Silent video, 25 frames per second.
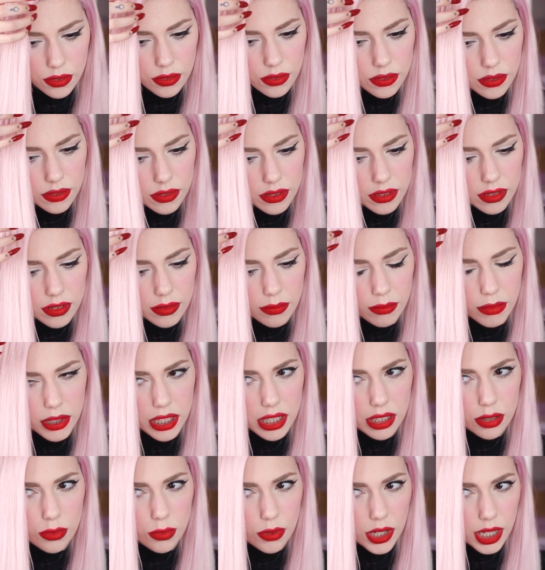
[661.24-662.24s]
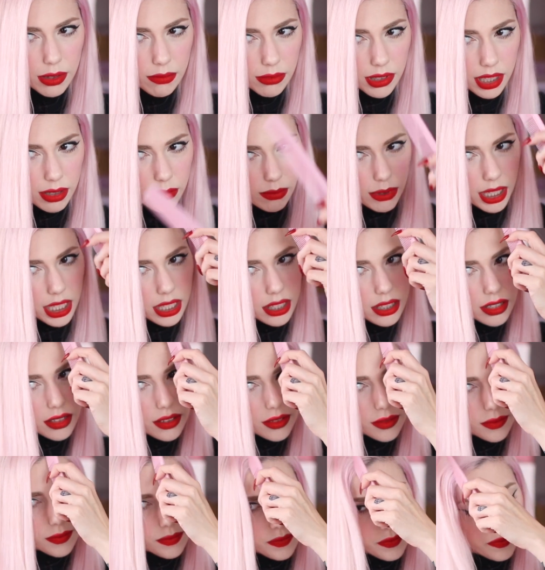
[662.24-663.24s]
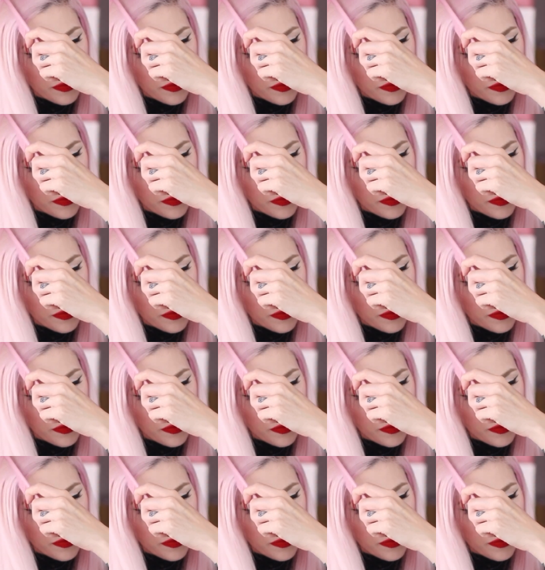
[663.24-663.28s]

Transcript: to be trimmed a bit.